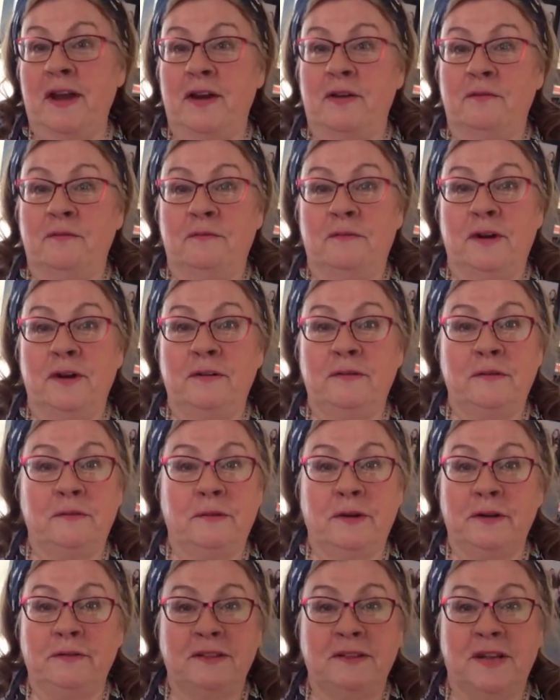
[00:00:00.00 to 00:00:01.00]
We had a
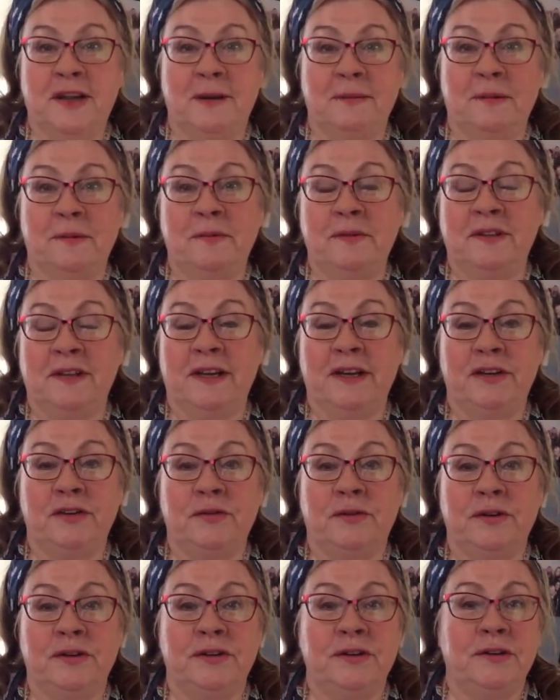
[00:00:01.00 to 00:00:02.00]
wonderful, wonderful time up in
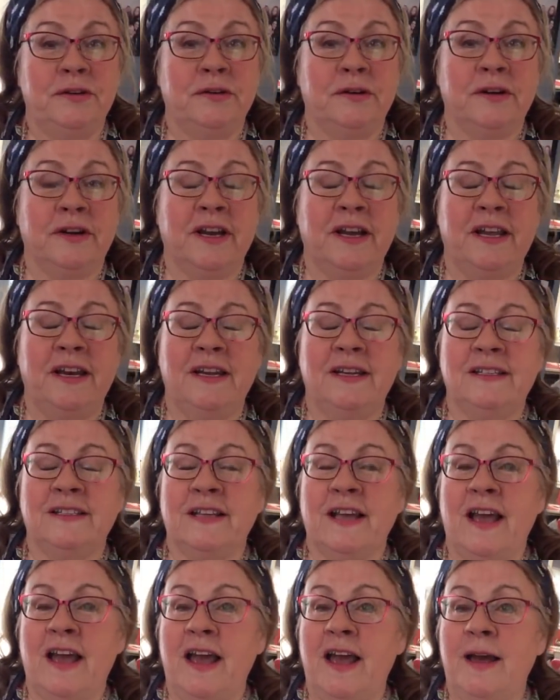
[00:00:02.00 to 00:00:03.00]
Lake George, New York. It
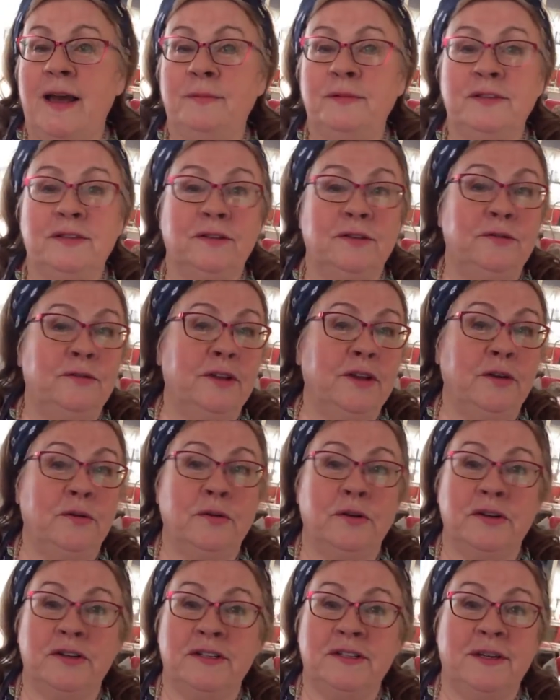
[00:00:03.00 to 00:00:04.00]
is absolutely
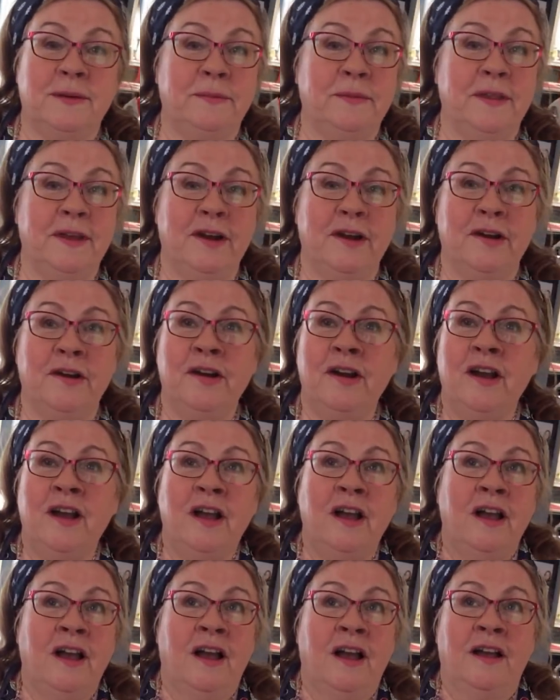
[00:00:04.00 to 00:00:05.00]
gorgeous up there.
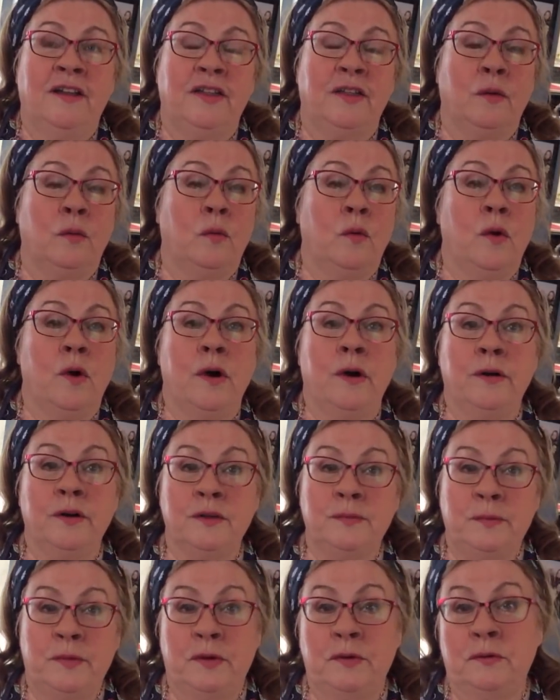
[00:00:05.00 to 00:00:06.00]
The
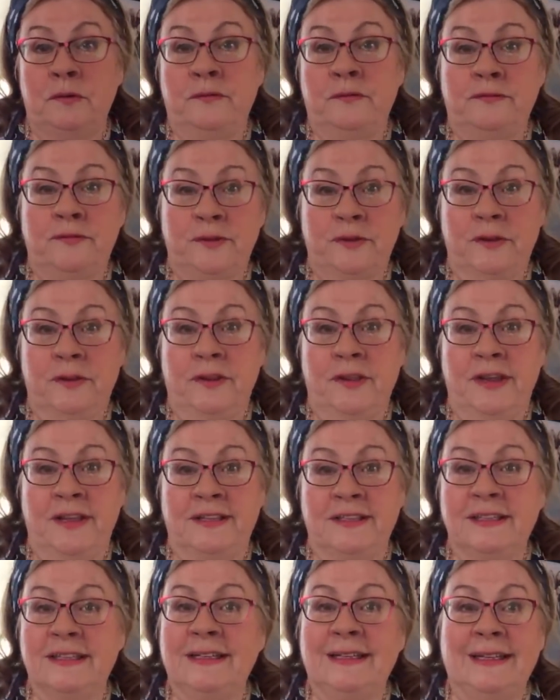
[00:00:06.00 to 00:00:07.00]
water is
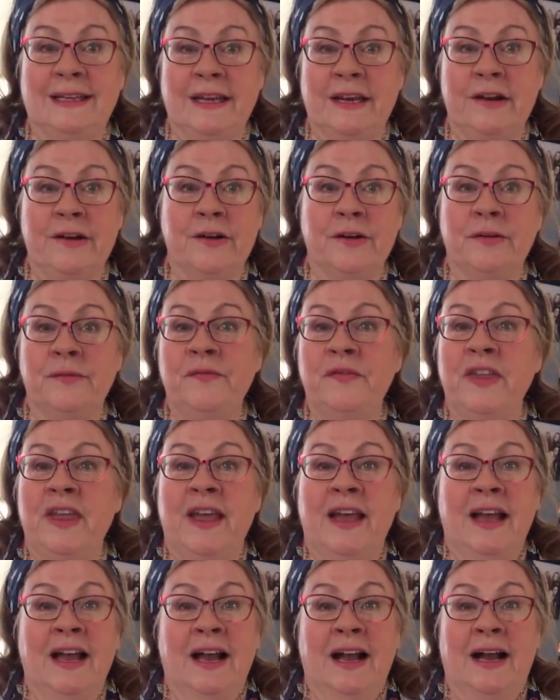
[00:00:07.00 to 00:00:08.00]
beautiful. It's clear.
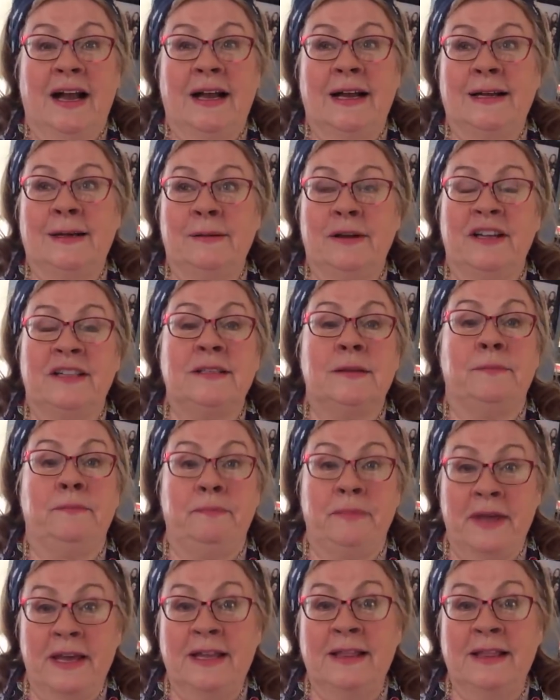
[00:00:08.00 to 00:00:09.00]
Uh, it's
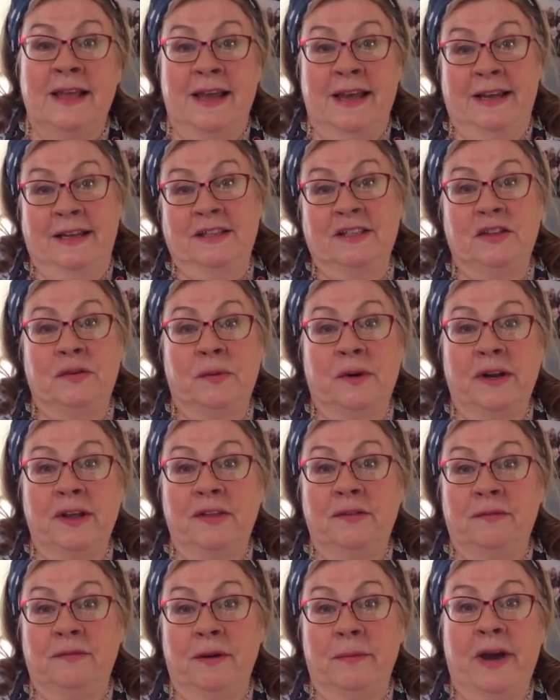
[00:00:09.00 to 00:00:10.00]
a big lake. It's
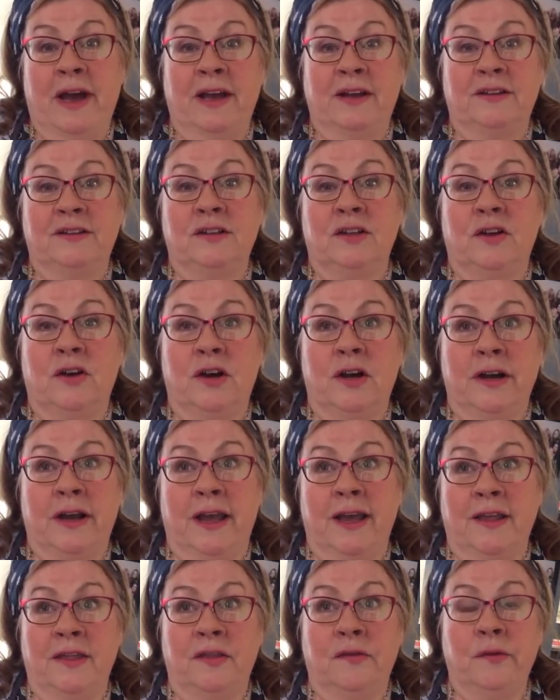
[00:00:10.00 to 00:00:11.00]
twenty-three miles
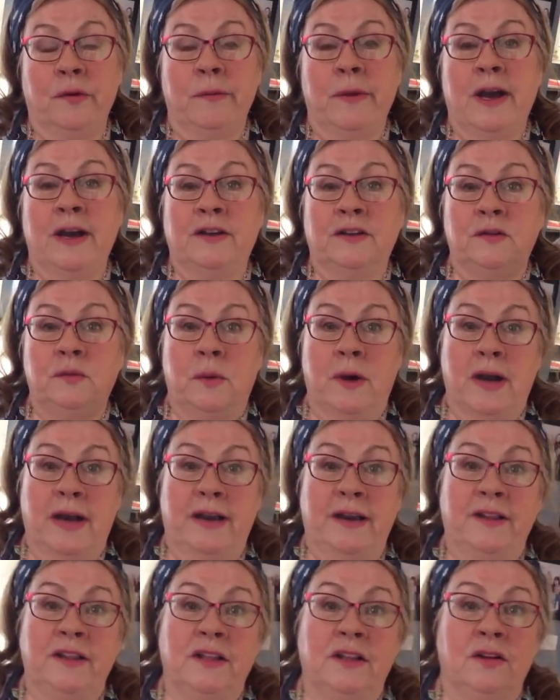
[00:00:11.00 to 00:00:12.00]
long and three miles
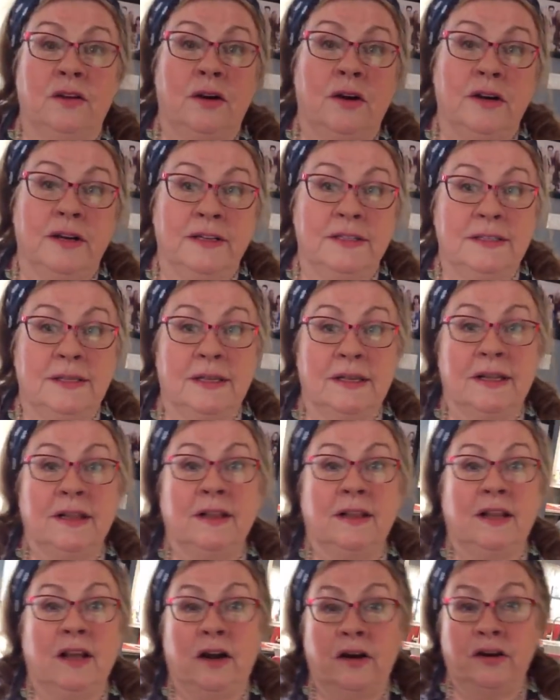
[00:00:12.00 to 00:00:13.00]
wide at the longest,
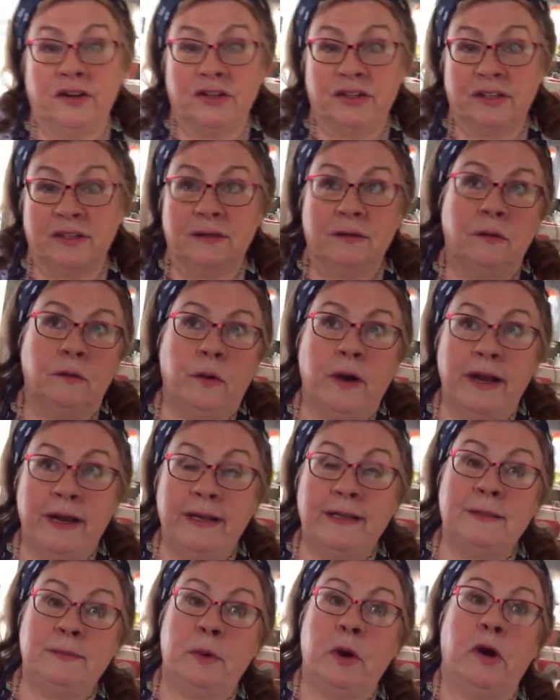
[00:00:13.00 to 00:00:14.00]
largest,
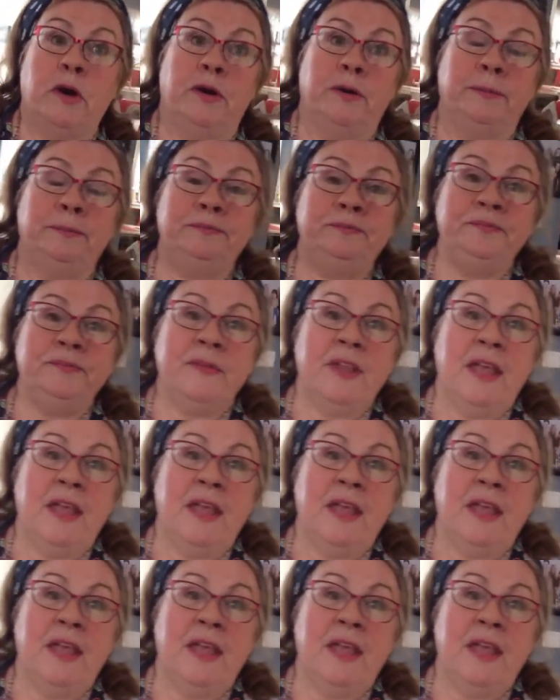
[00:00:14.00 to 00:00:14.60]
widest part.